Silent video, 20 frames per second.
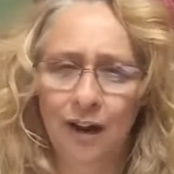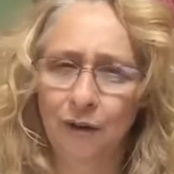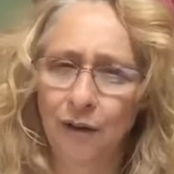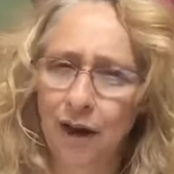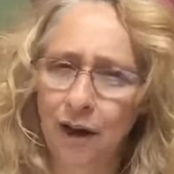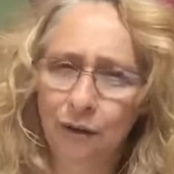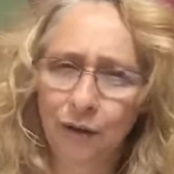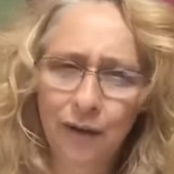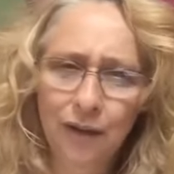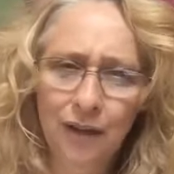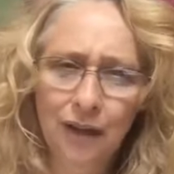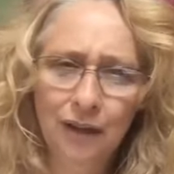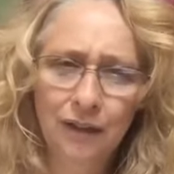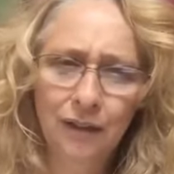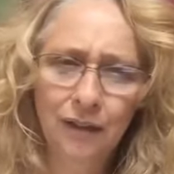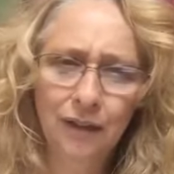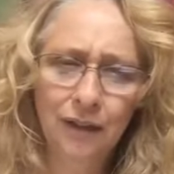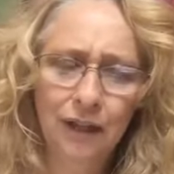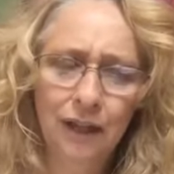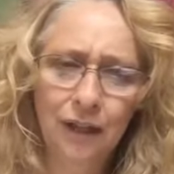How are things
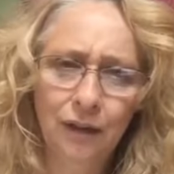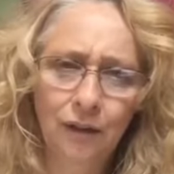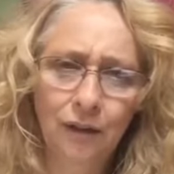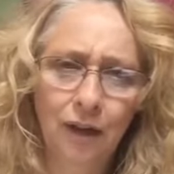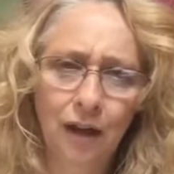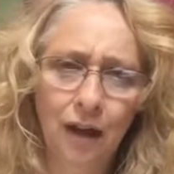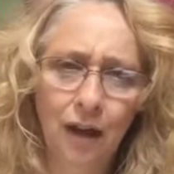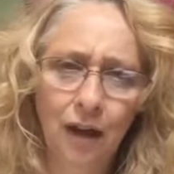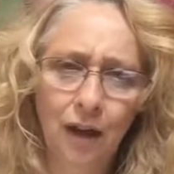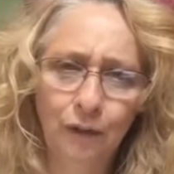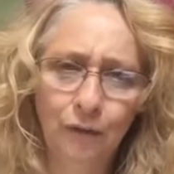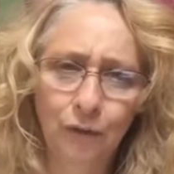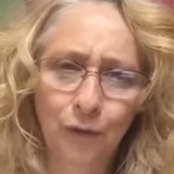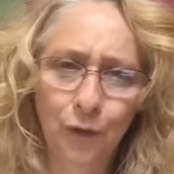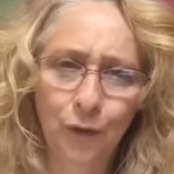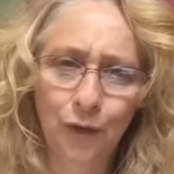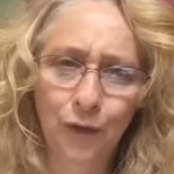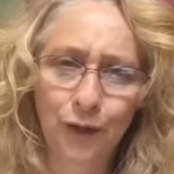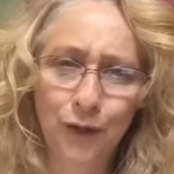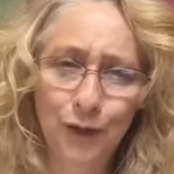looking uh,
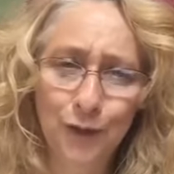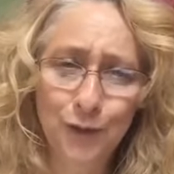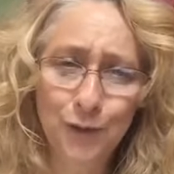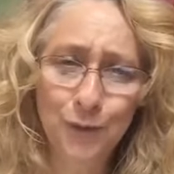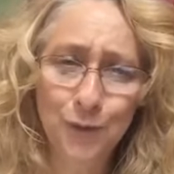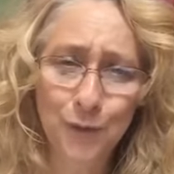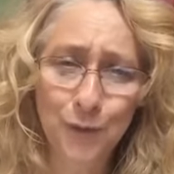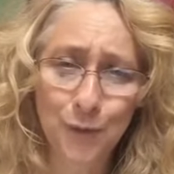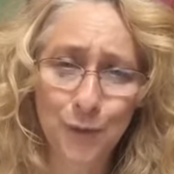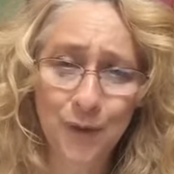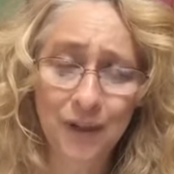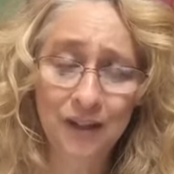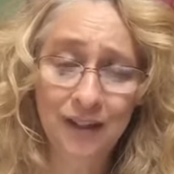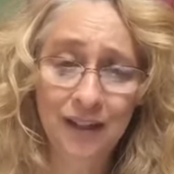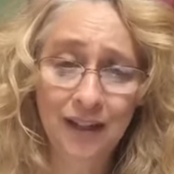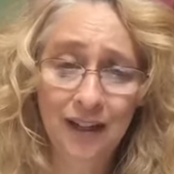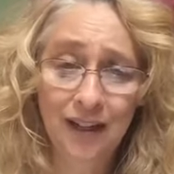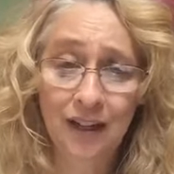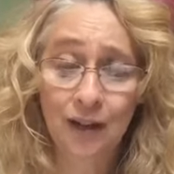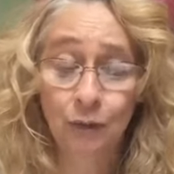for you
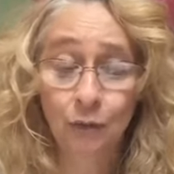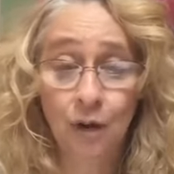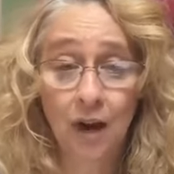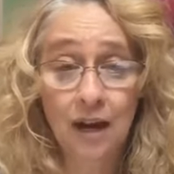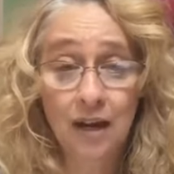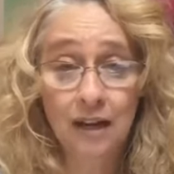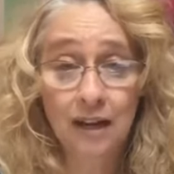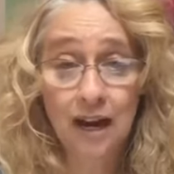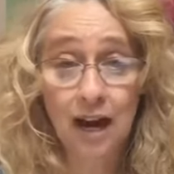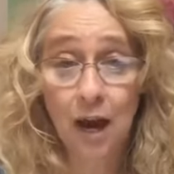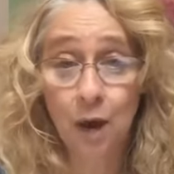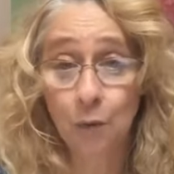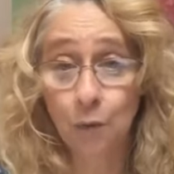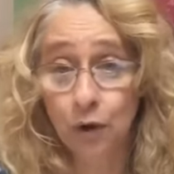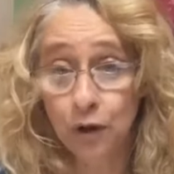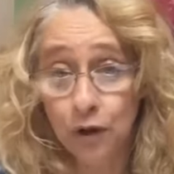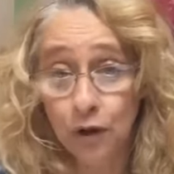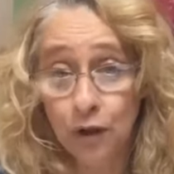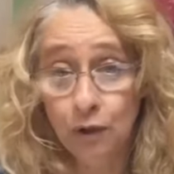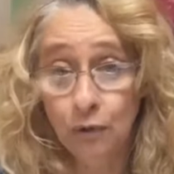right now where
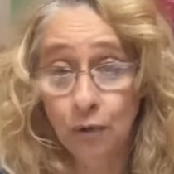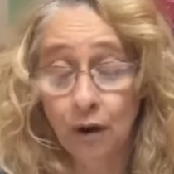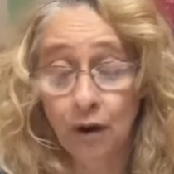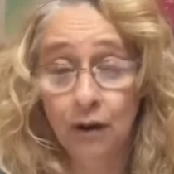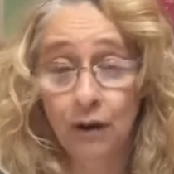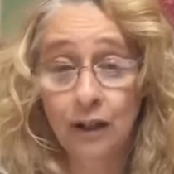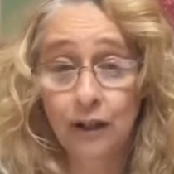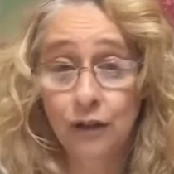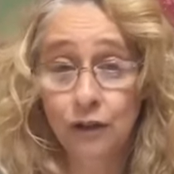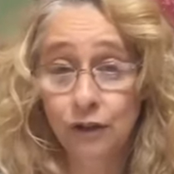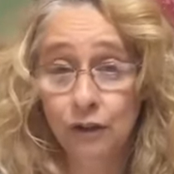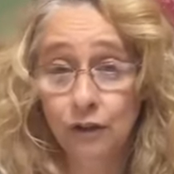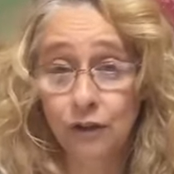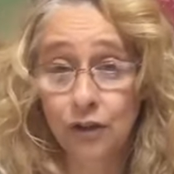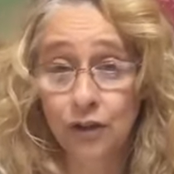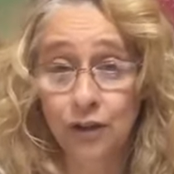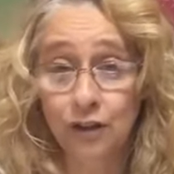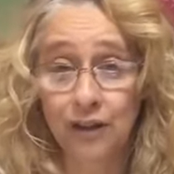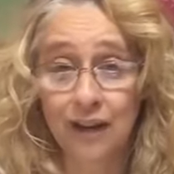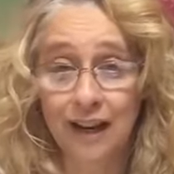you are in your
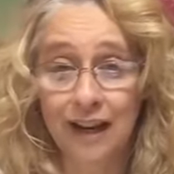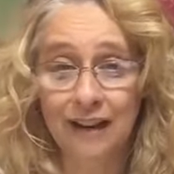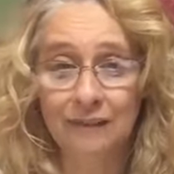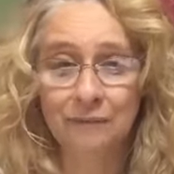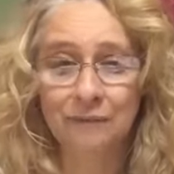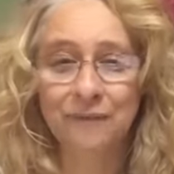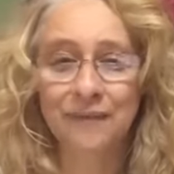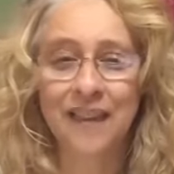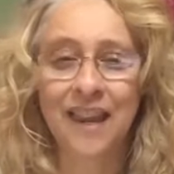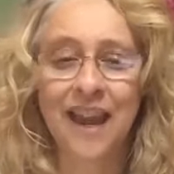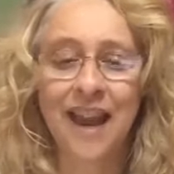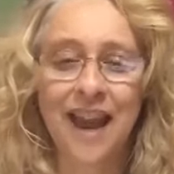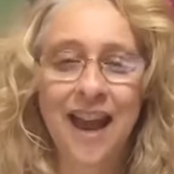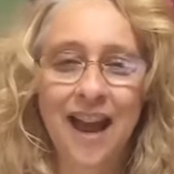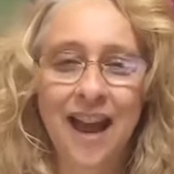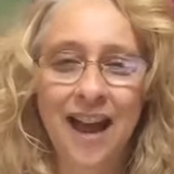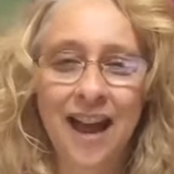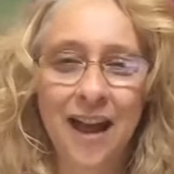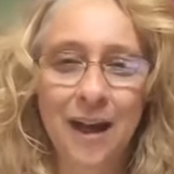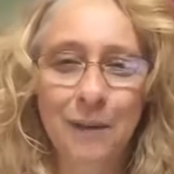journey?
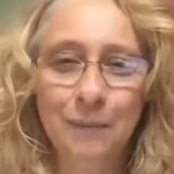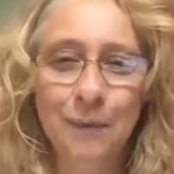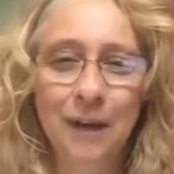Um,